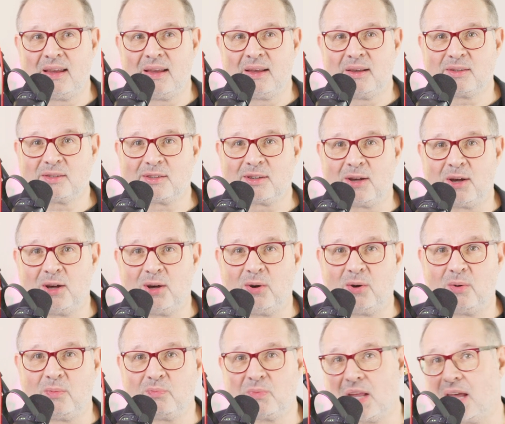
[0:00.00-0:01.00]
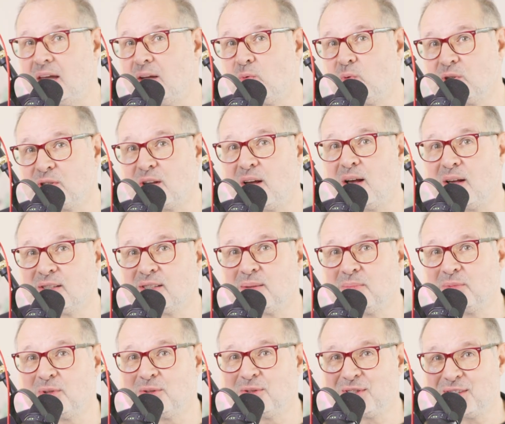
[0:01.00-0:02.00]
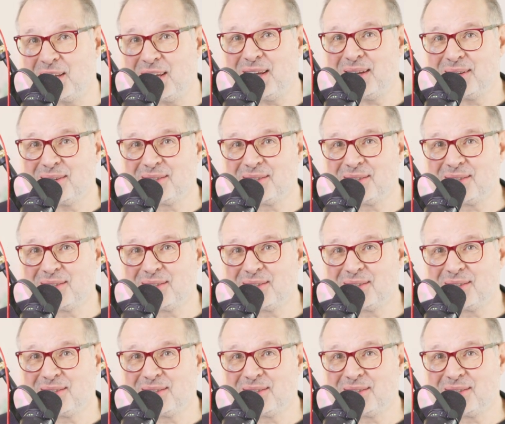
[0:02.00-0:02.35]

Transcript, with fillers: So it was awesome to see.